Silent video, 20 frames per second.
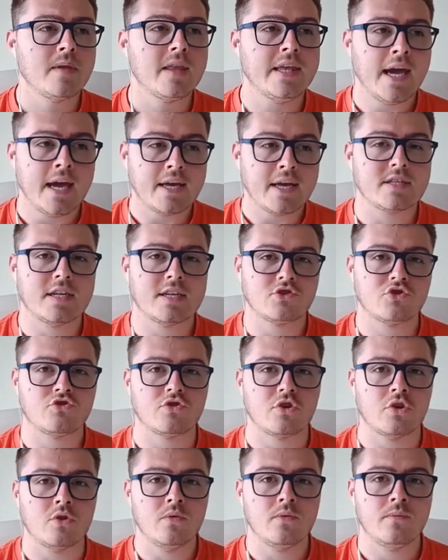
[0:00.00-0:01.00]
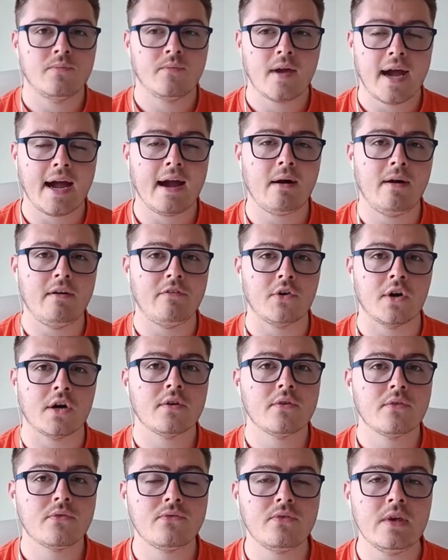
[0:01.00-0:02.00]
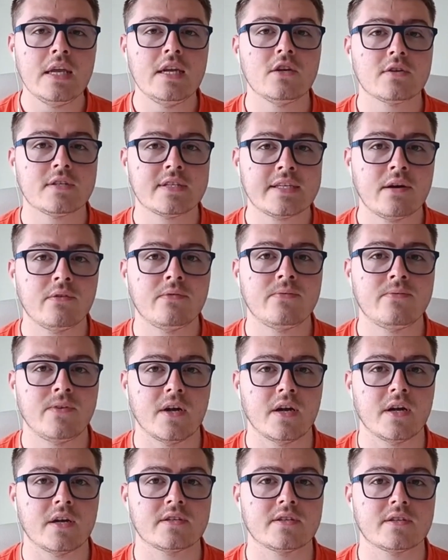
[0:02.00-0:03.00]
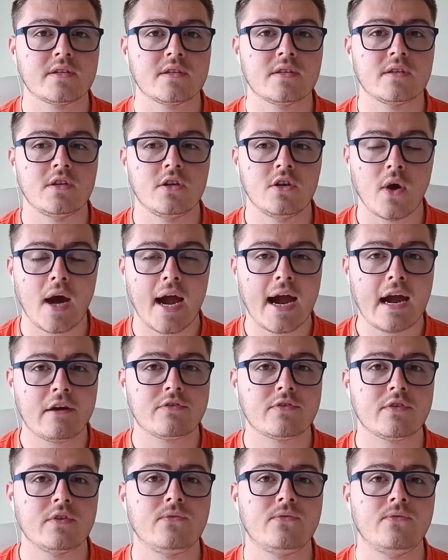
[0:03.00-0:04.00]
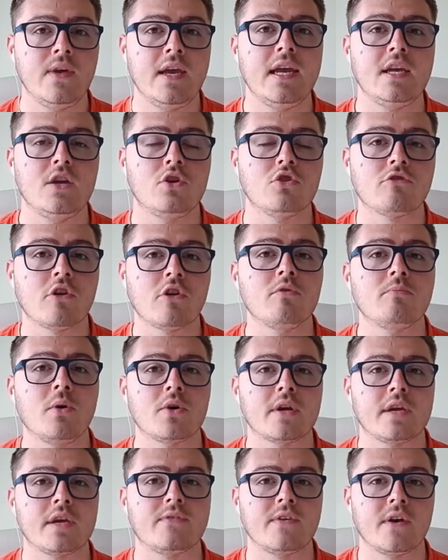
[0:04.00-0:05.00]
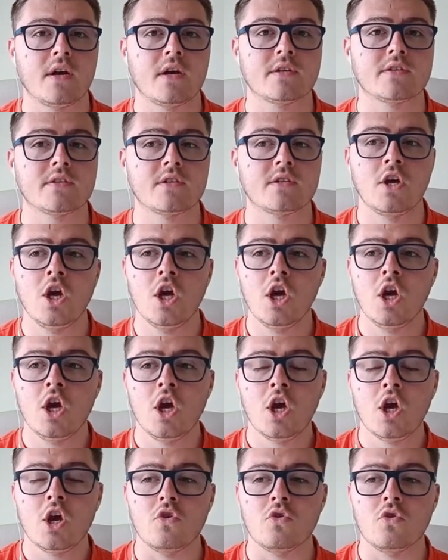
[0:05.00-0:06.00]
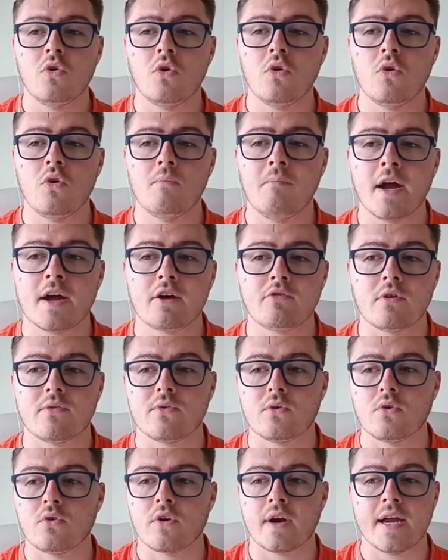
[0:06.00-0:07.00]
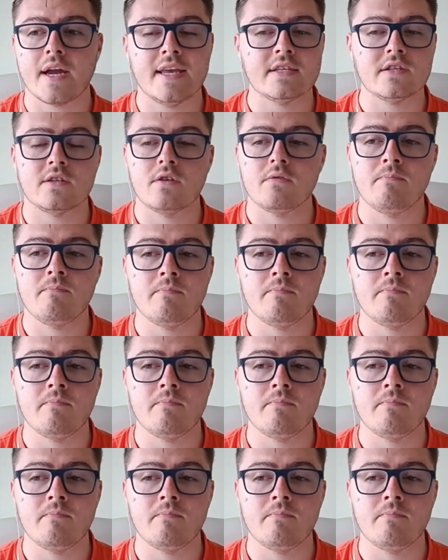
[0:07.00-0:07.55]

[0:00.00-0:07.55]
yes, that's true. However, feed yourself first. You have to feed your own body first. Your microflora is